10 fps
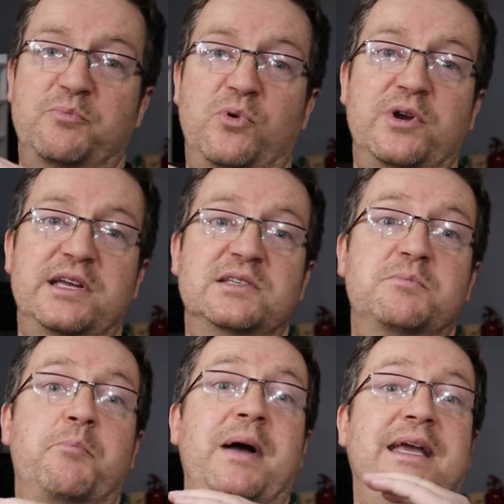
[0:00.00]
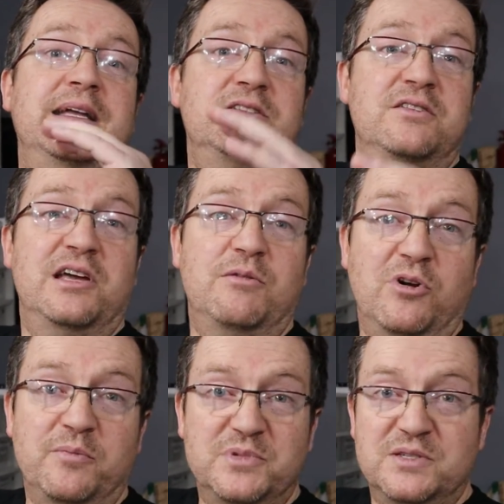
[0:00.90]
the boys back into their
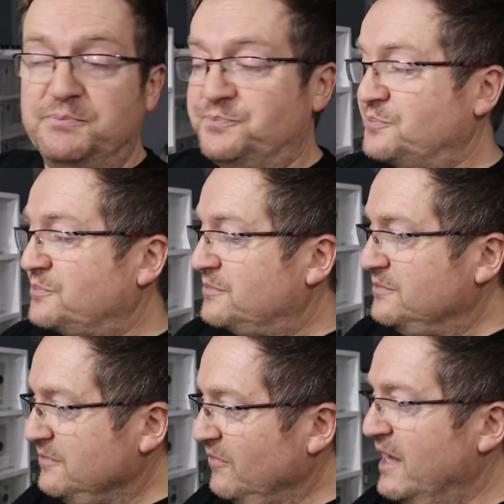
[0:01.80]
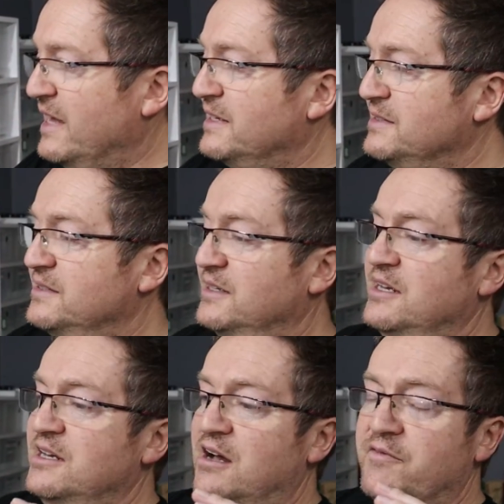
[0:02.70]
rubs, and
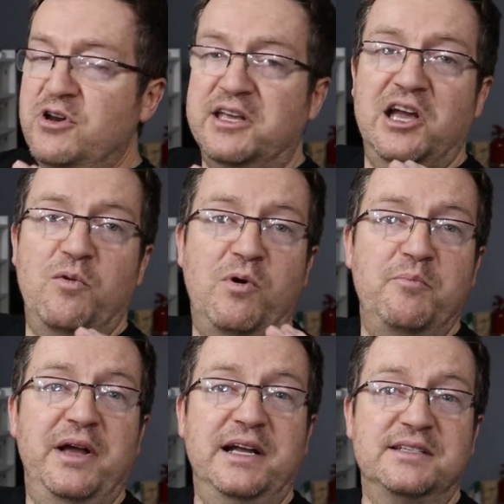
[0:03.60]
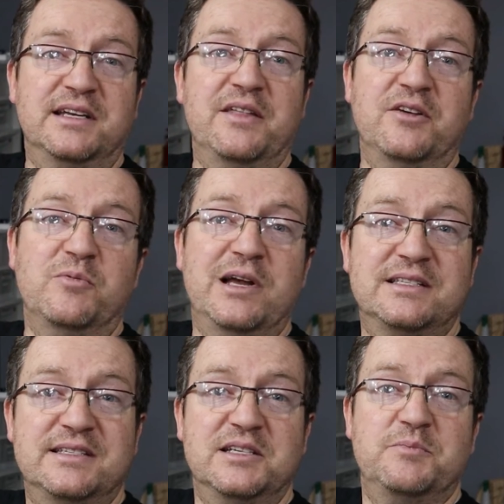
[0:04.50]
I've only kept one pair together. We
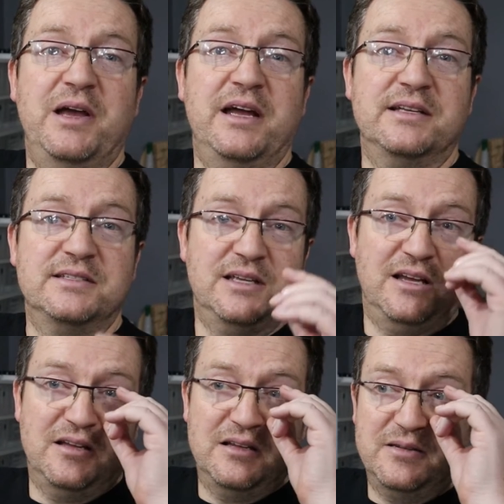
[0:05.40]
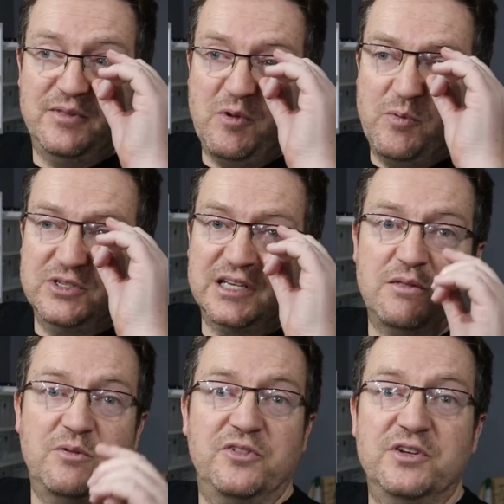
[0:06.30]
had 6 pairs that we put
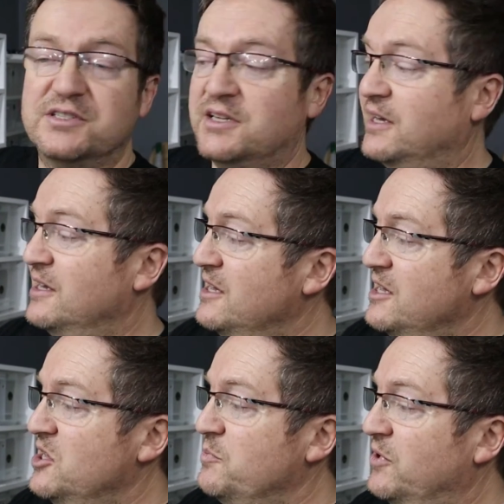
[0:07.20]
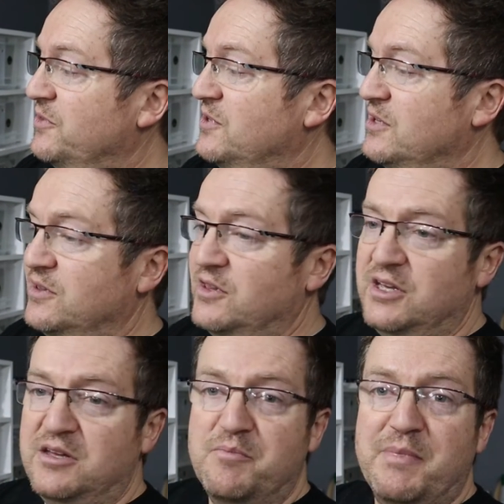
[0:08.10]
together on Thursday, but
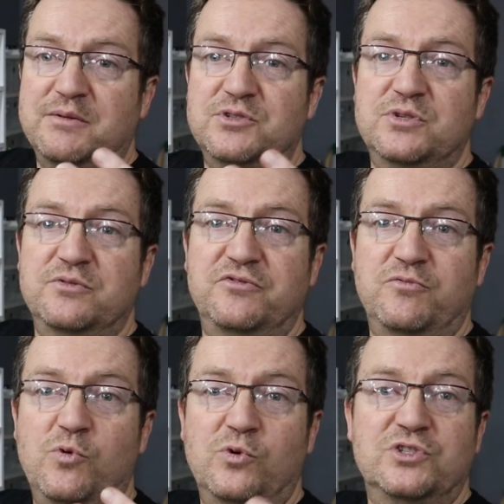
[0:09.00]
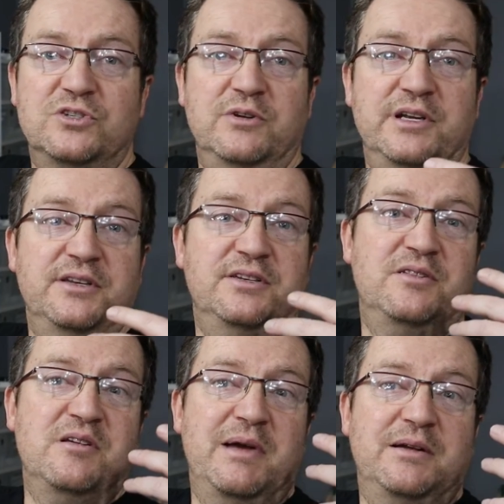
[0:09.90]
the amount of water and
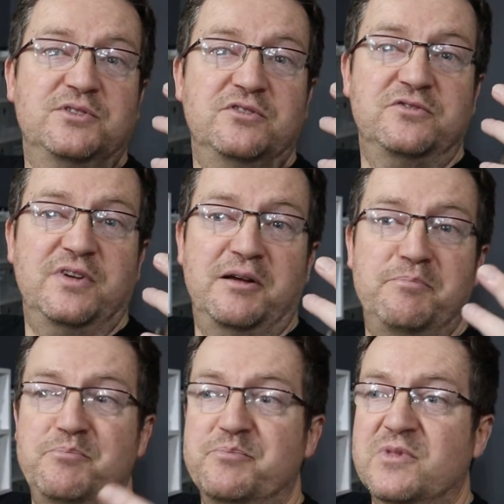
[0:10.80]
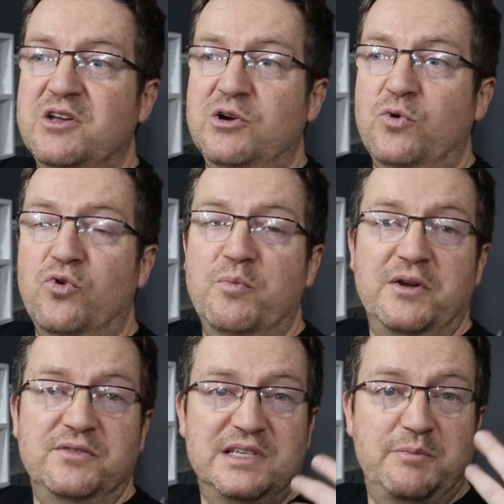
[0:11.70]
the amount of
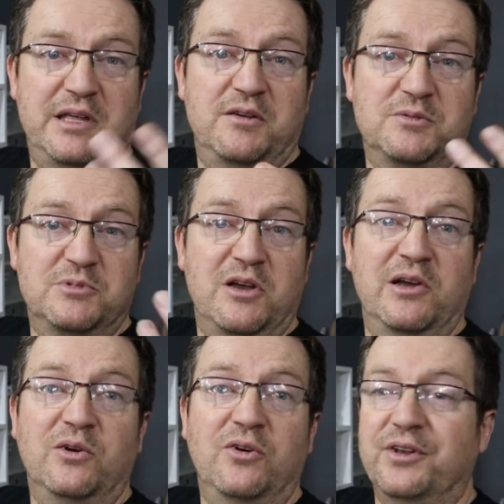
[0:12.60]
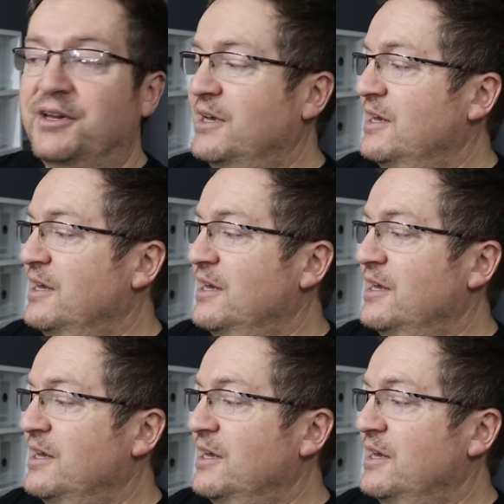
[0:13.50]
hormones and everything else that was going on,